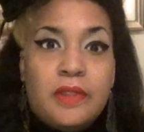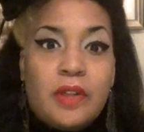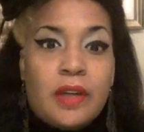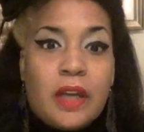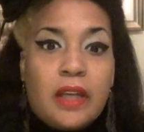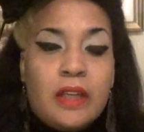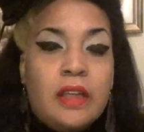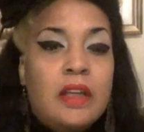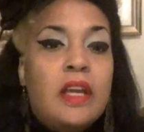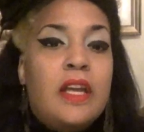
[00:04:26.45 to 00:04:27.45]
Okay?
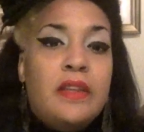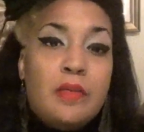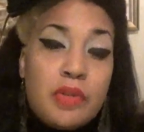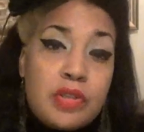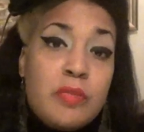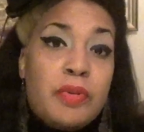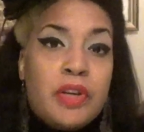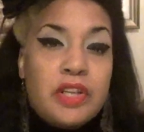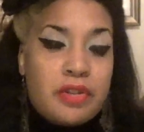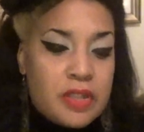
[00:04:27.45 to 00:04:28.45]
And then with Jupiter
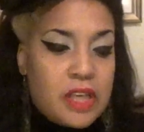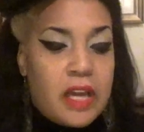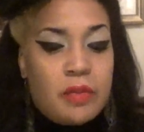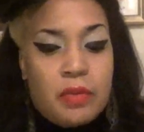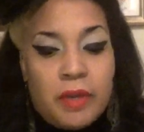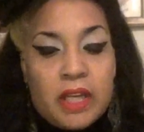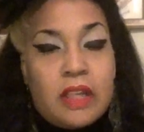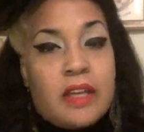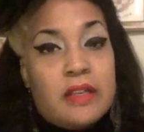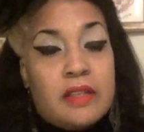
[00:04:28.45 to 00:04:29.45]
in your sign, it would make a
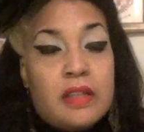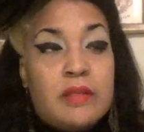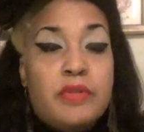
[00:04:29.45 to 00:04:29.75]
lot of sense.